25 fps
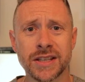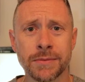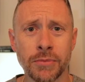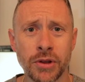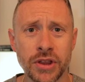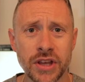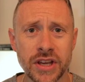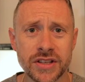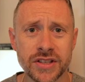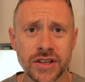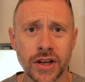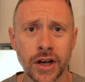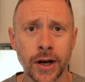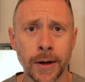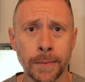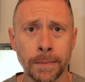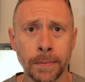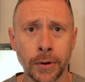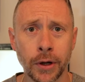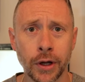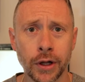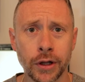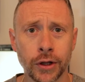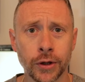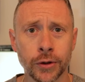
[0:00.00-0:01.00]
some of these
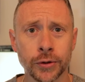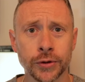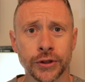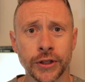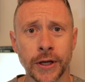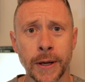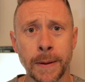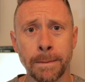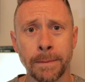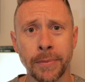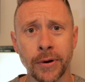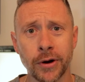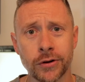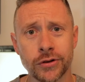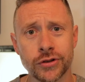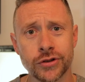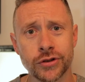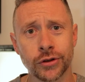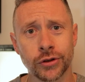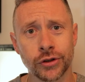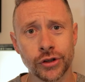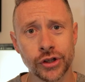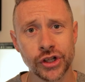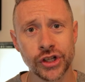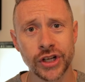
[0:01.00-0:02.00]
up close and
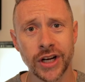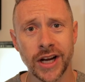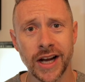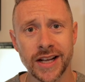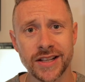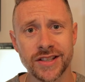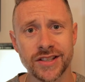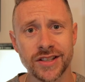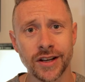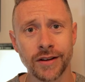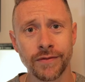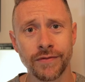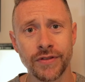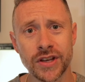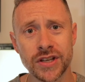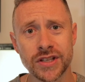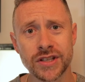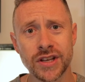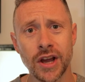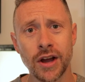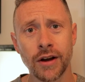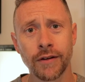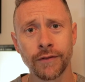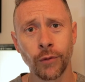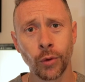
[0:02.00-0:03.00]
personal shots of
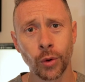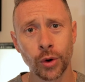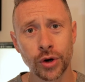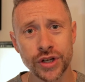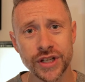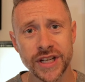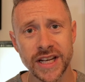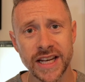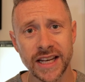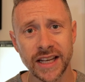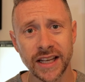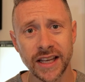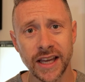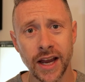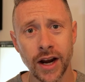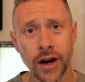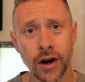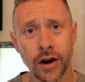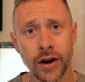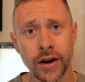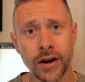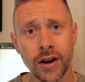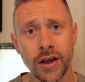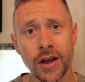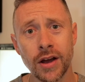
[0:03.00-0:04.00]
this 14
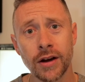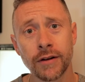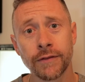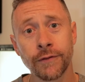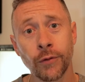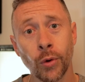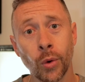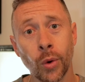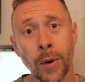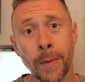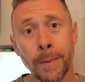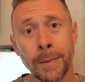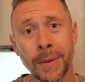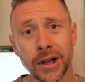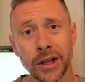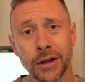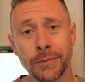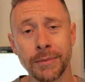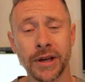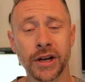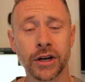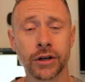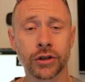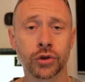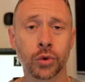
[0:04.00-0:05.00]
karat,
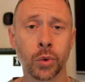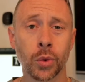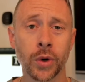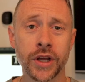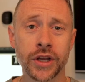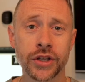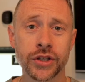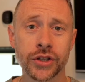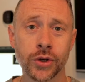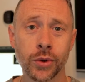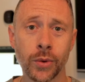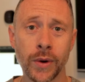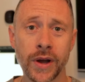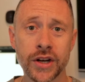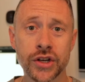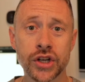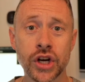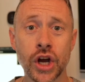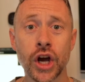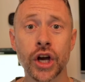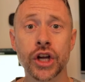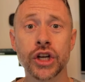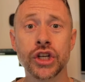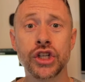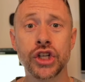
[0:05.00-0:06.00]
4mm, 22-inch
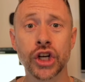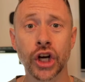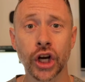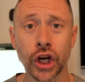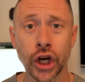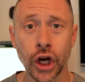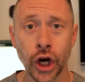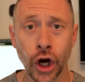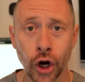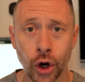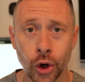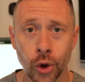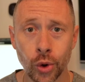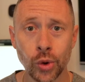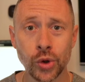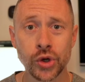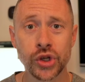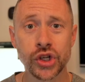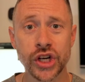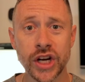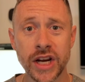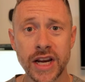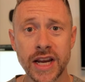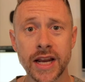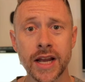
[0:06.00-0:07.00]

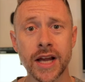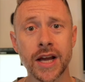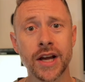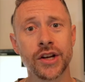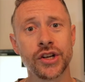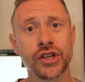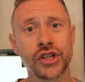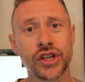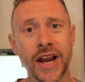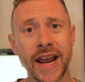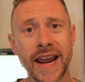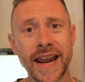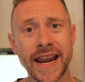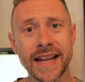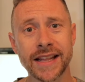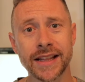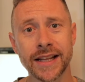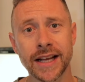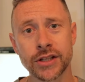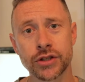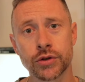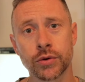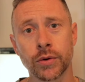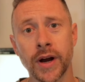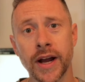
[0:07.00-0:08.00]
Jacoje chain.
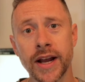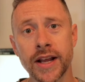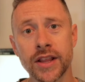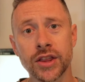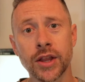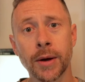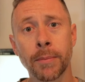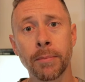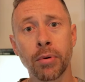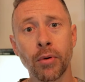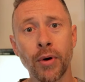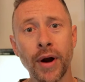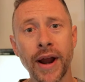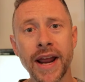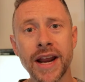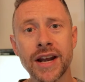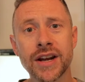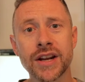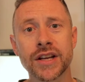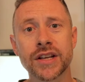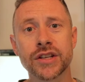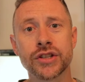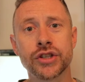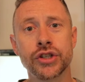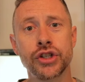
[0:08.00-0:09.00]
That's right, the
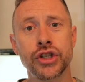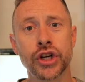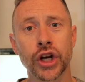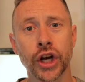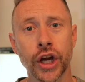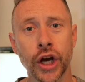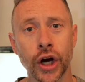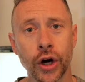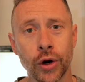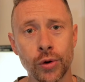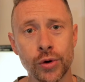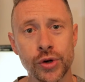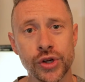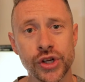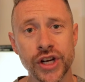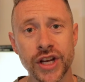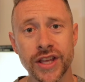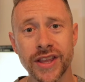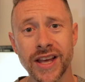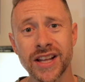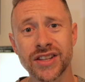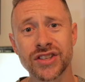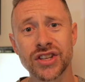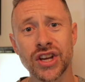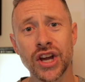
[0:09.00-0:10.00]
brand is Jacoje.
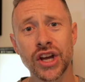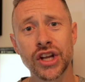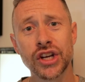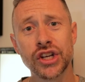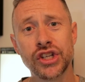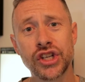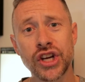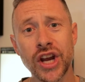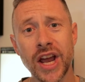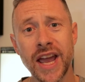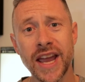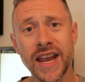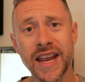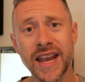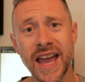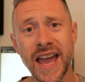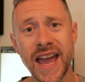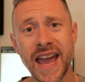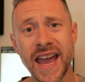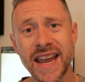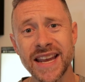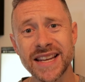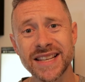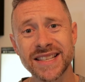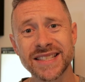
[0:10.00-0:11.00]
That's
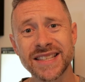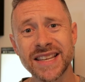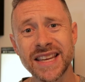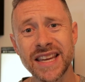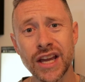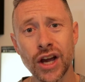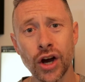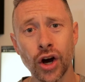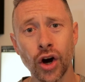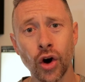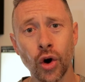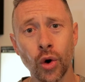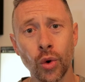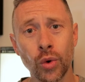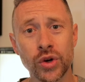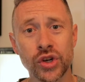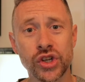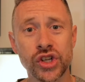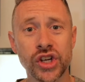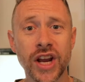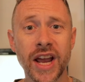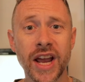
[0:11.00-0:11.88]
Jacoje.